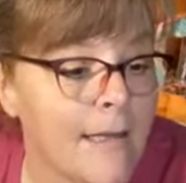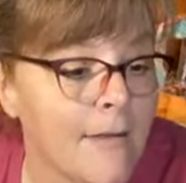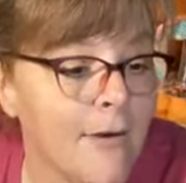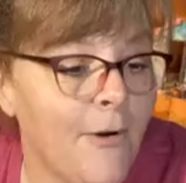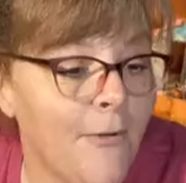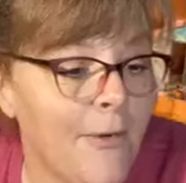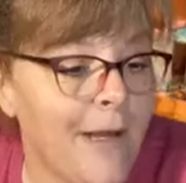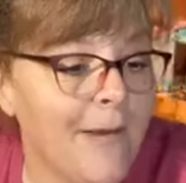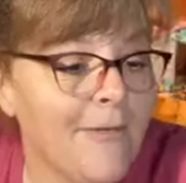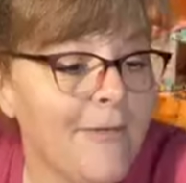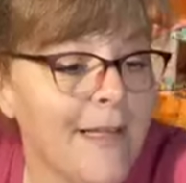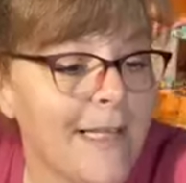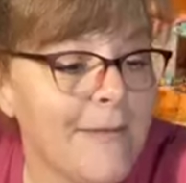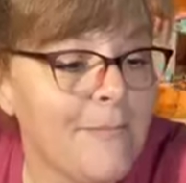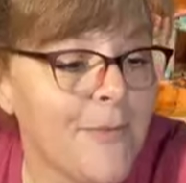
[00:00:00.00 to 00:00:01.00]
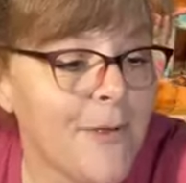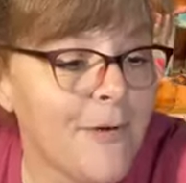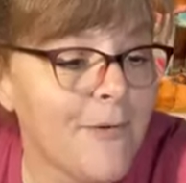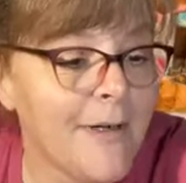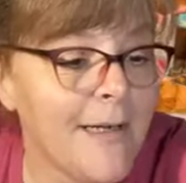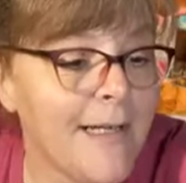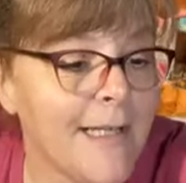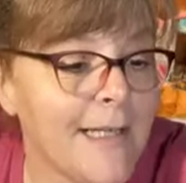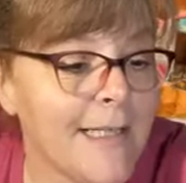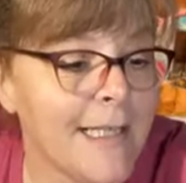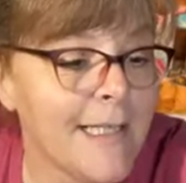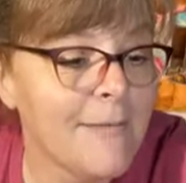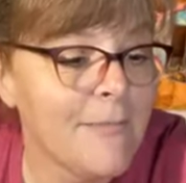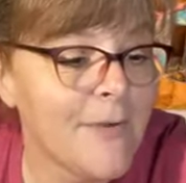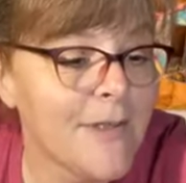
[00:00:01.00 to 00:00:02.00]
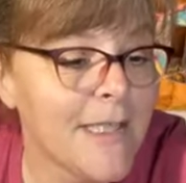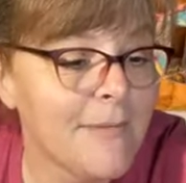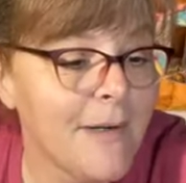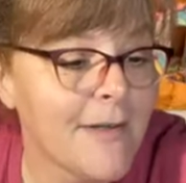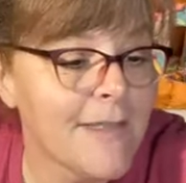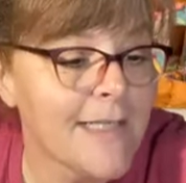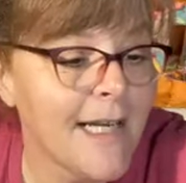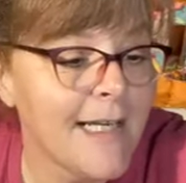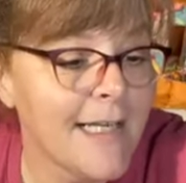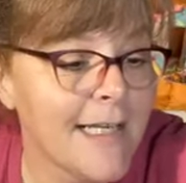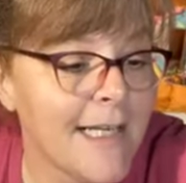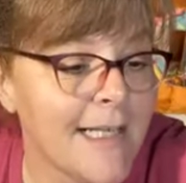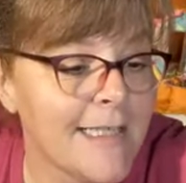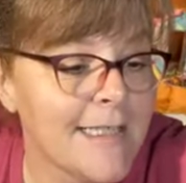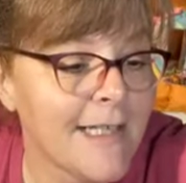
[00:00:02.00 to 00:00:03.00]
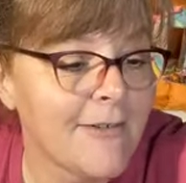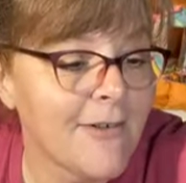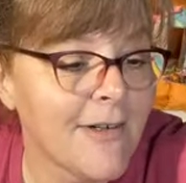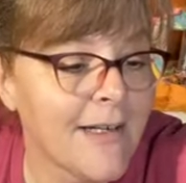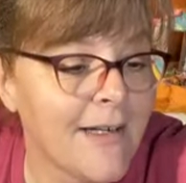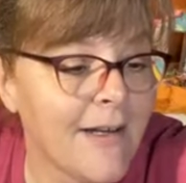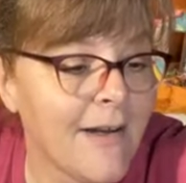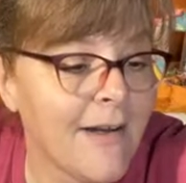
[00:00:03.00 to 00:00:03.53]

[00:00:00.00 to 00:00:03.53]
oh wait, let him put them outside in case they run.